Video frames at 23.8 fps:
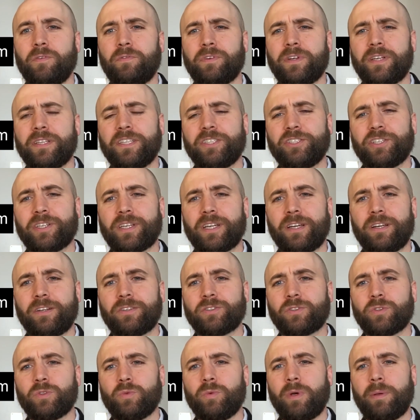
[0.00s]
don't forget to check out our
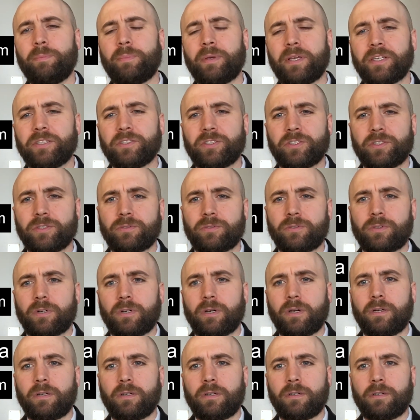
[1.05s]
school webpage
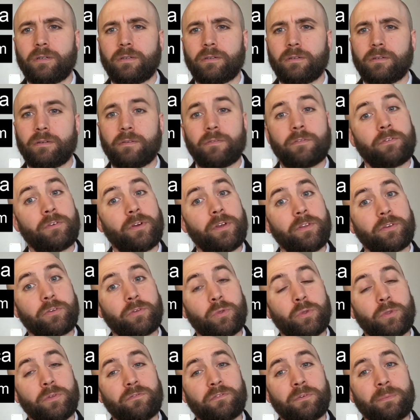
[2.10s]
for other
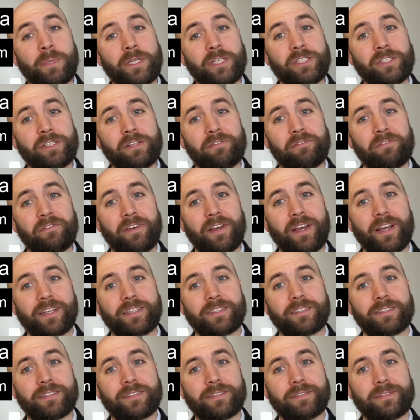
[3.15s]
cool information and
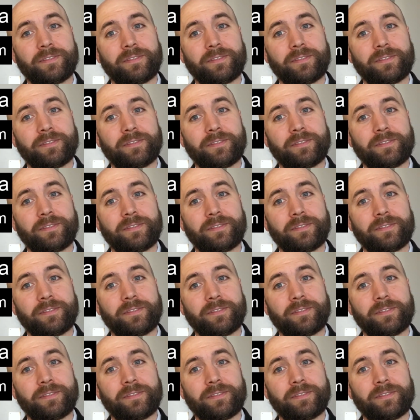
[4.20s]
facts.